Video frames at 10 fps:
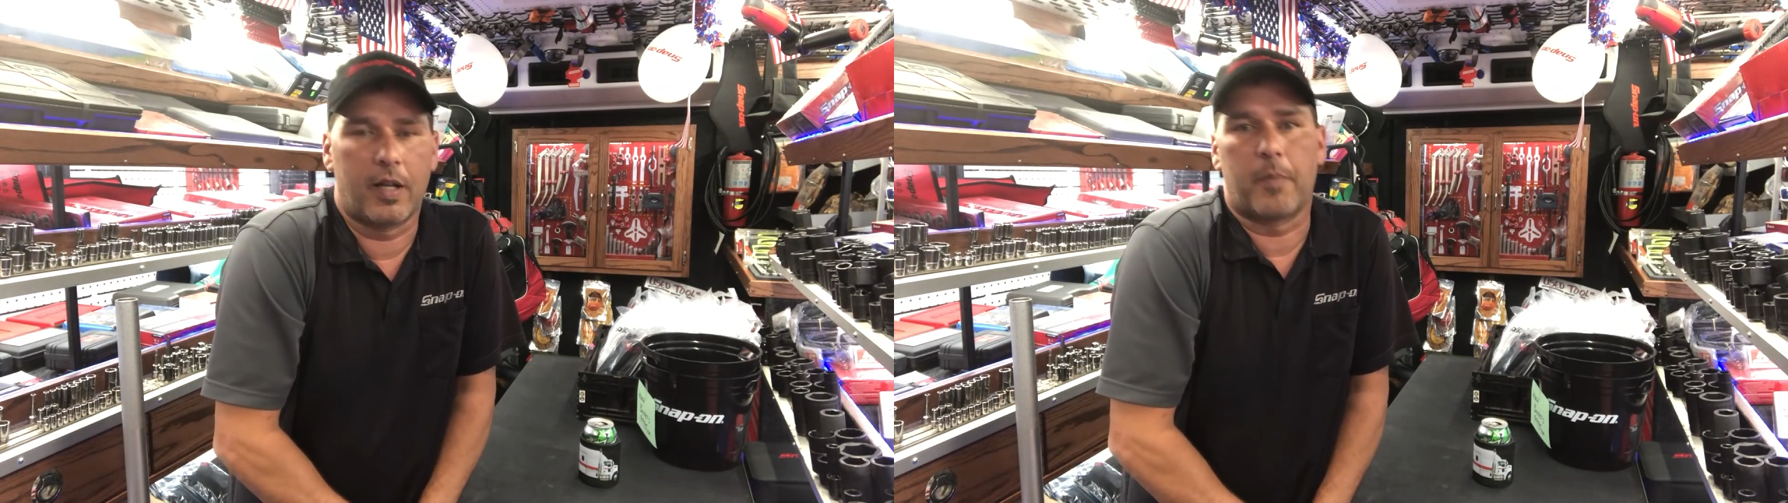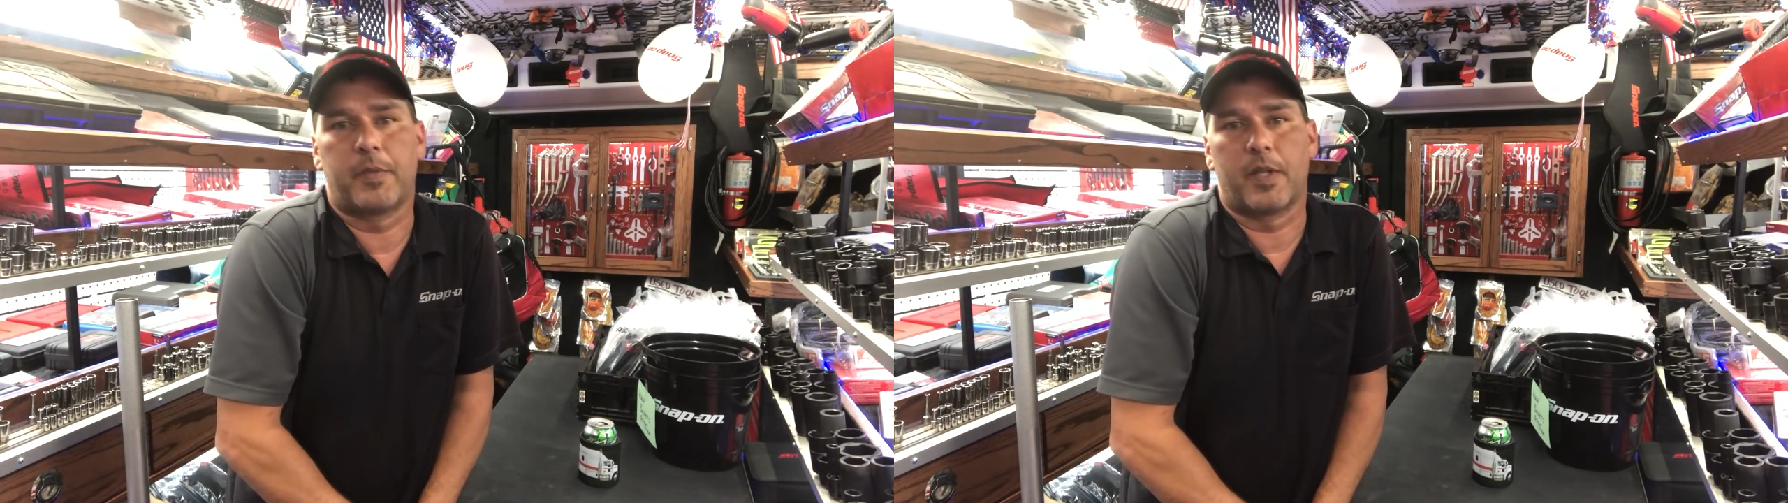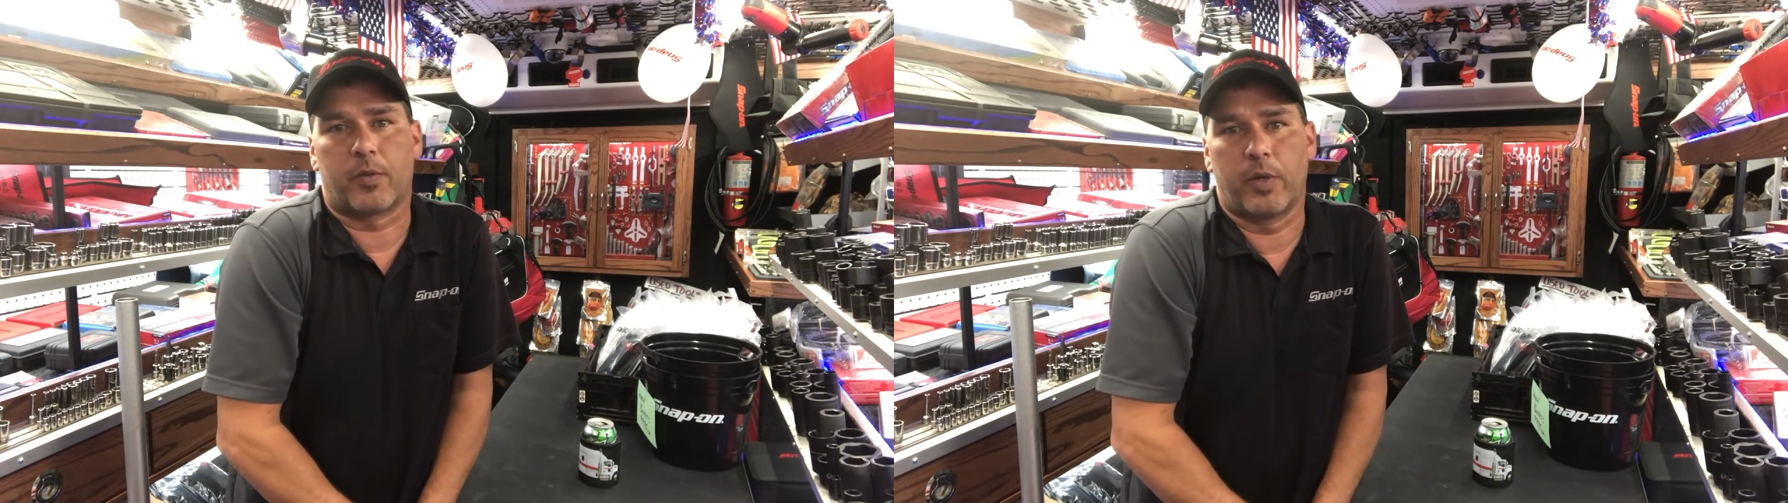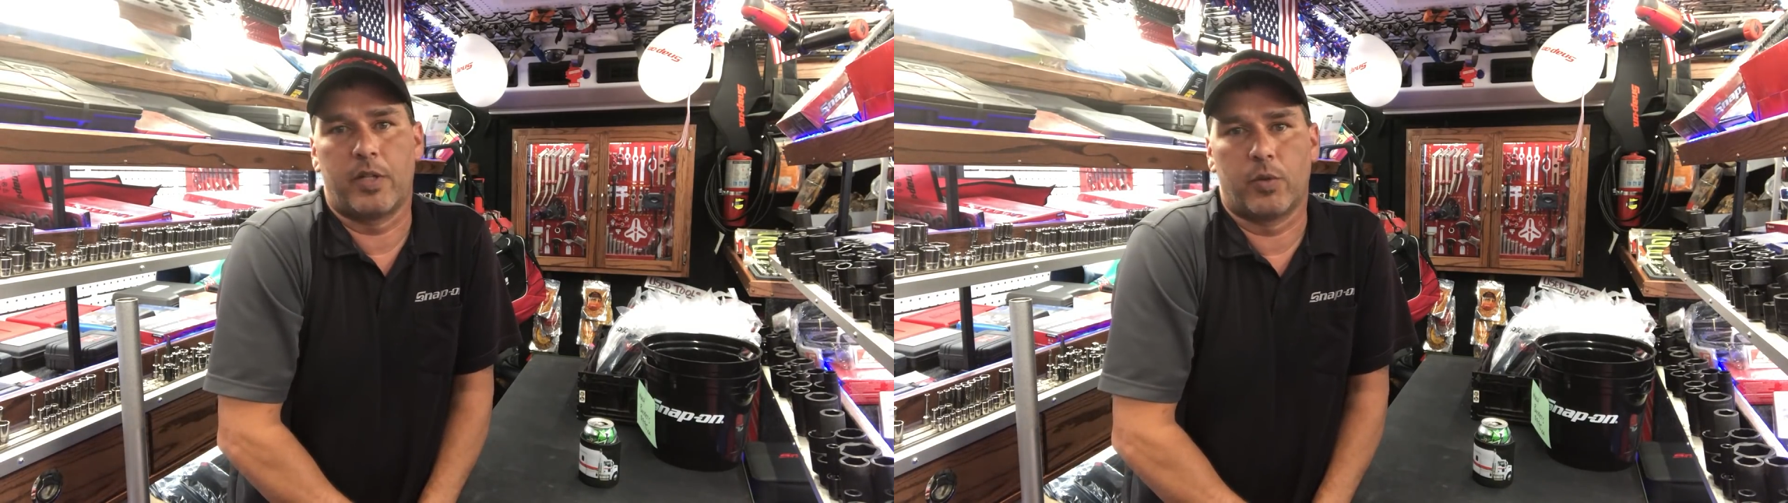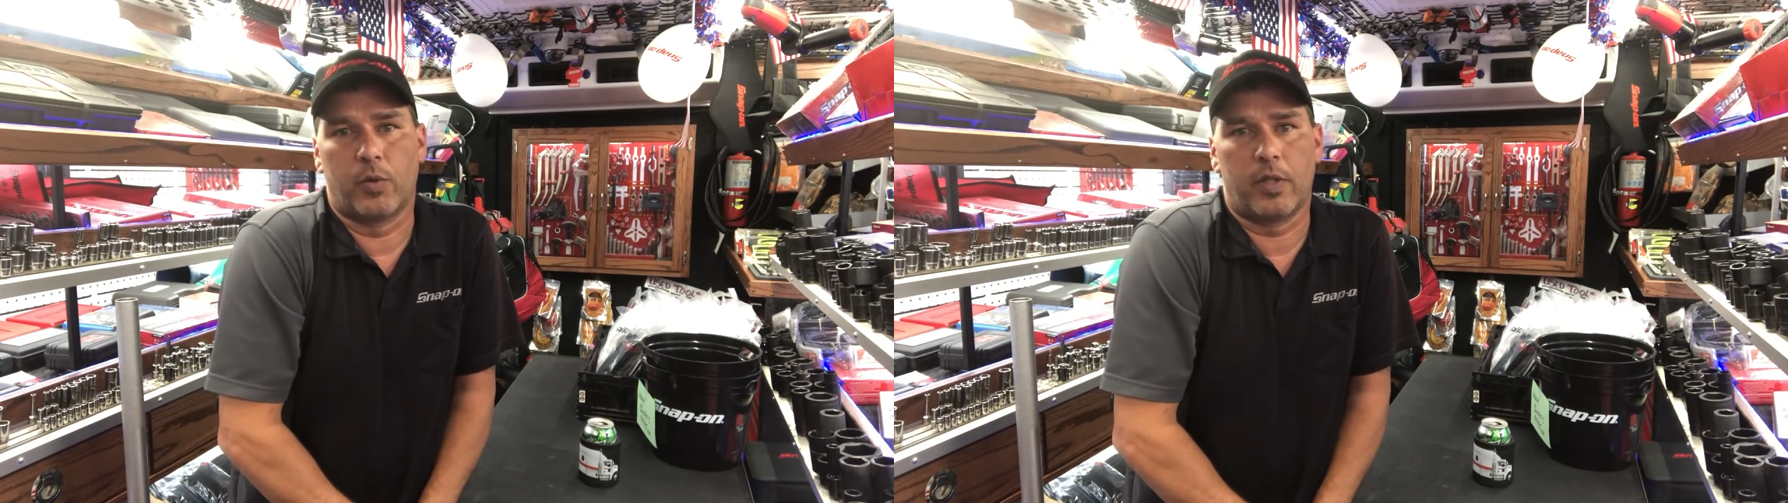up to 3
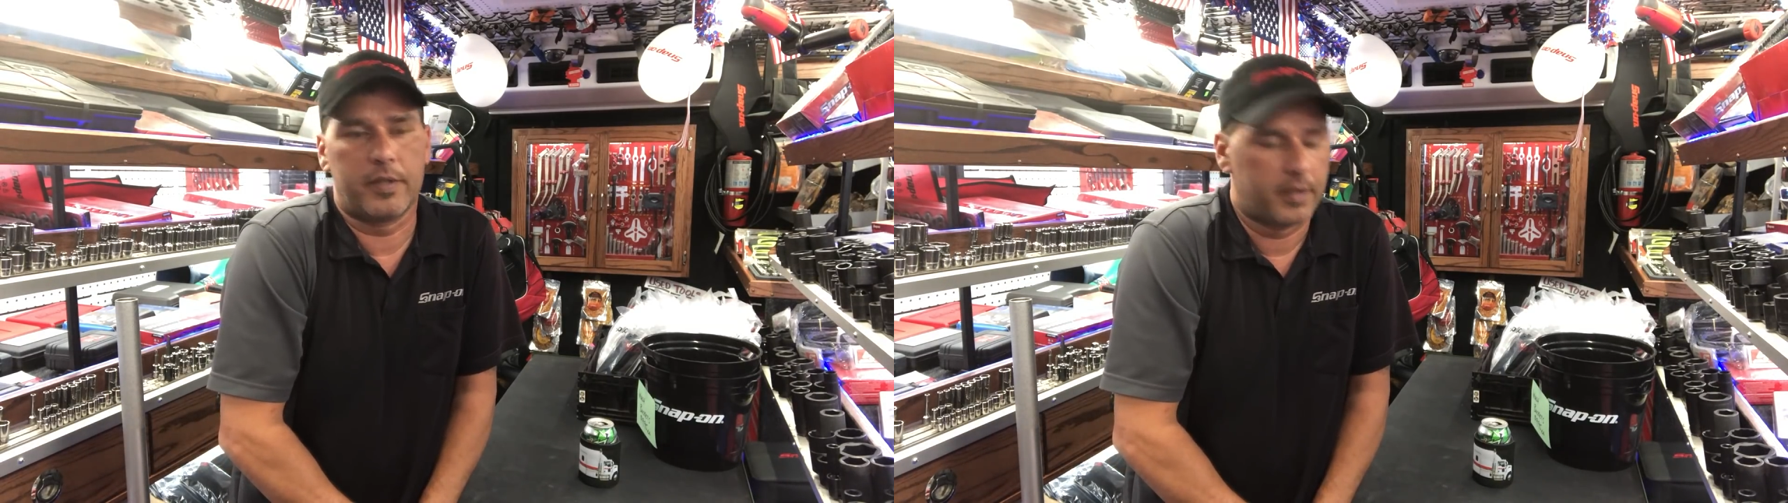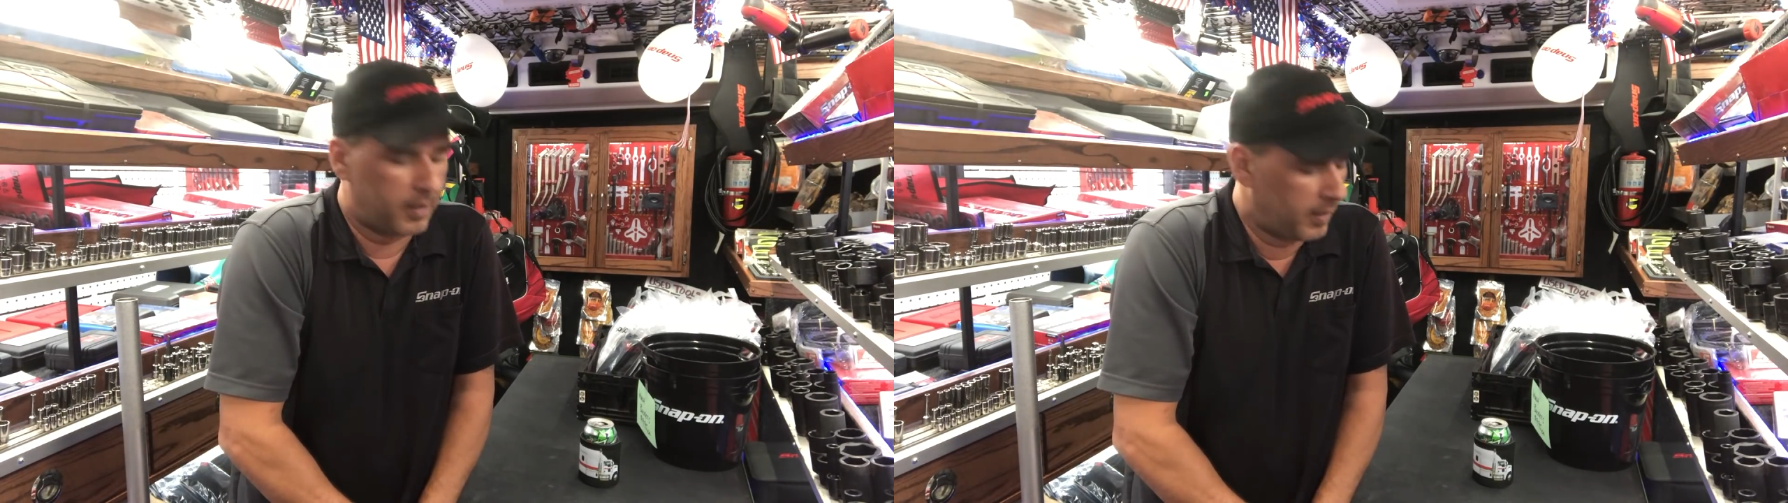tools.